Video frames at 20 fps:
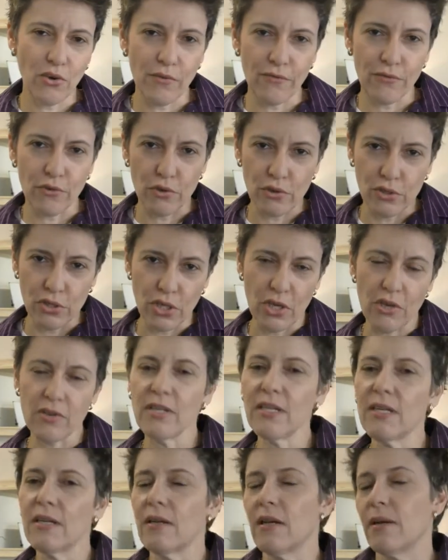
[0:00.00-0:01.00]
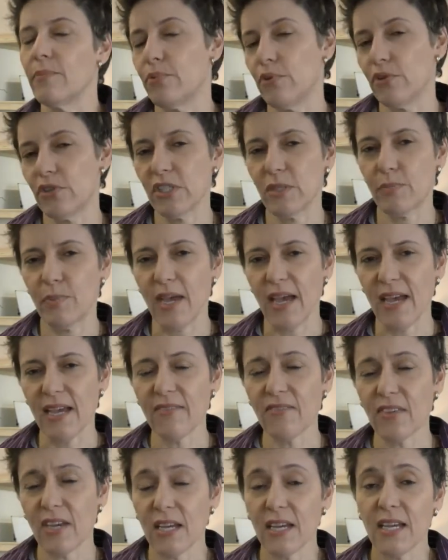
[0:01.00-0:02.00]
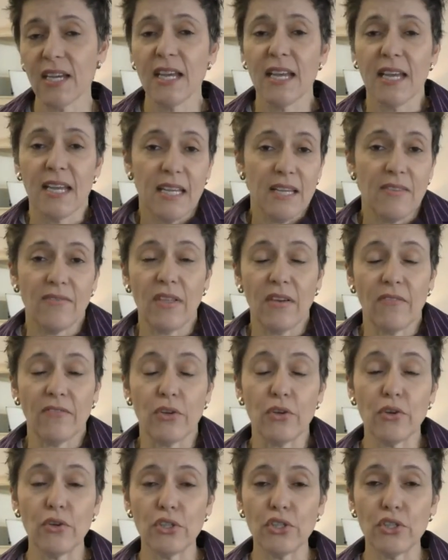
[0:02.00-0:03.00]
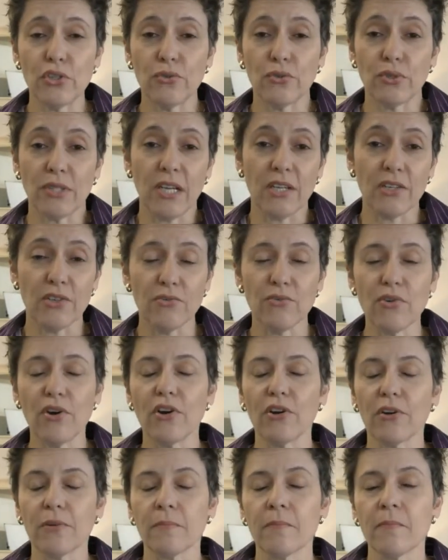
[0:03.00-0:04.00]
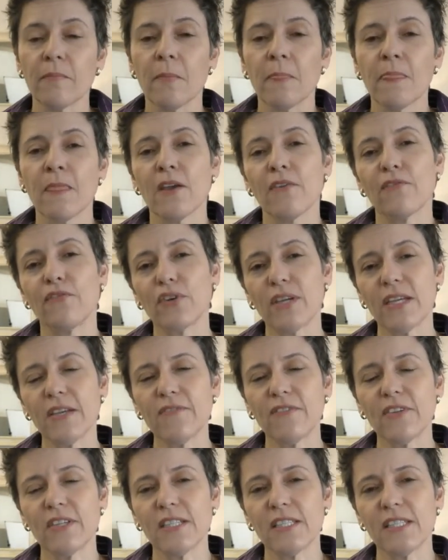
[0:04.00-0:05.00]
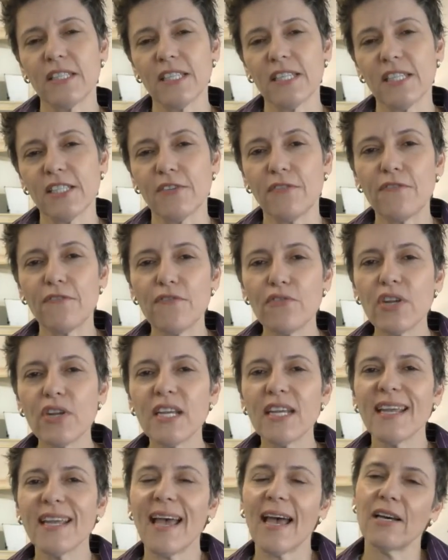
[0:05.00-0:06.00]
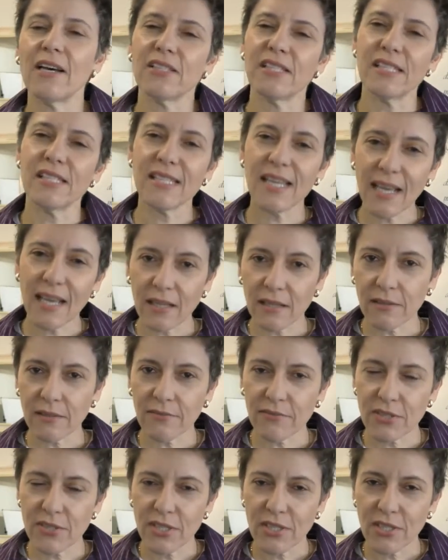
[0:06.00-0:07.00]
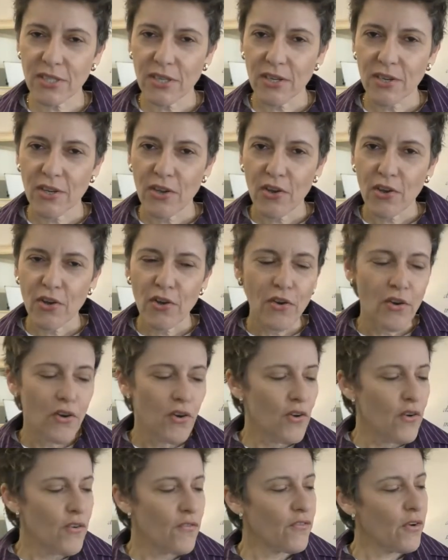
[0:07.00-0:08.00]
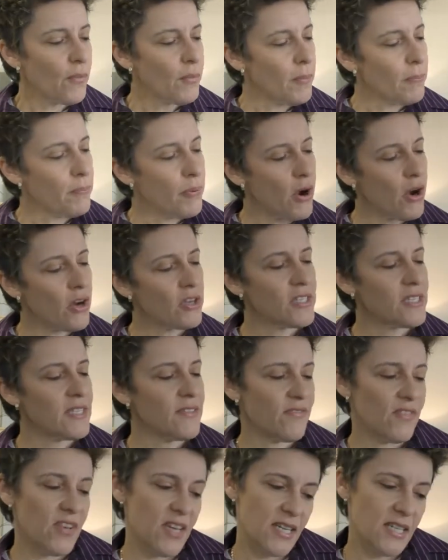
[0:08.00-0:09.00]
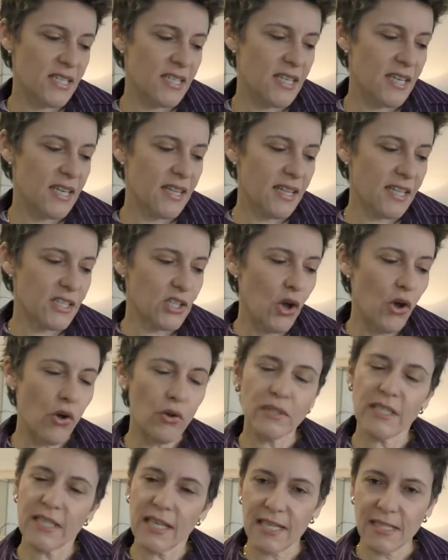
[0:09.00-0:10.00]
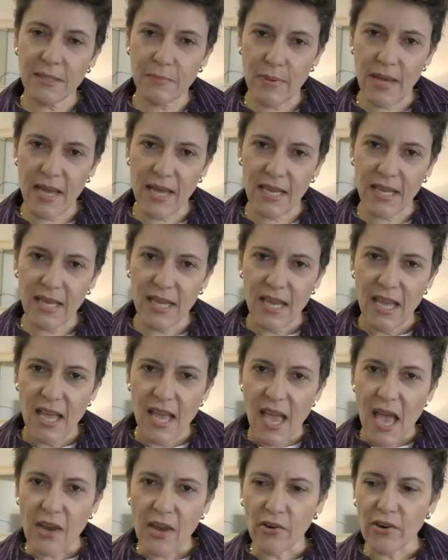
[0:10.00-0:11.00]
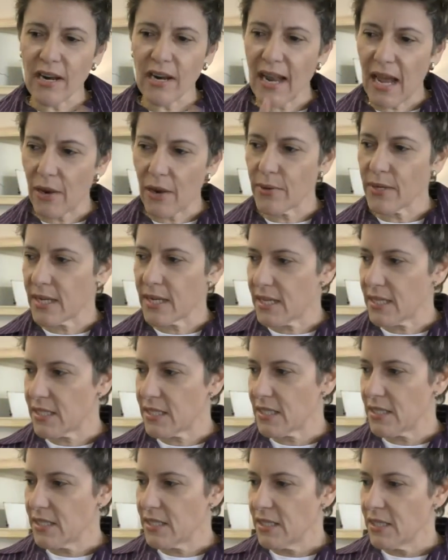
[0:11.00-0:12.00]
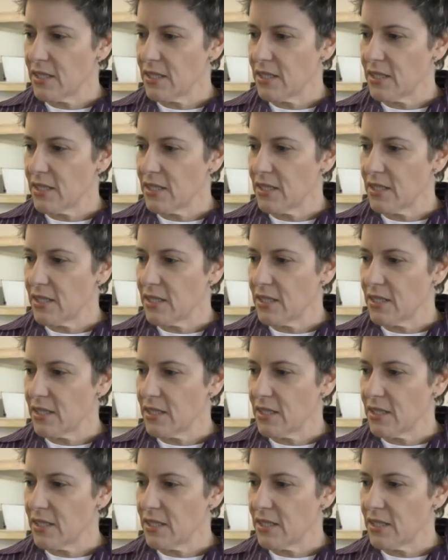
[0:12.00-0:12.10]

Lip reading: of condoning a person's behavior if they've hurt you or done you wrong. Forgiveness is freeing ourselves from a past event that's holding us back and not allowing us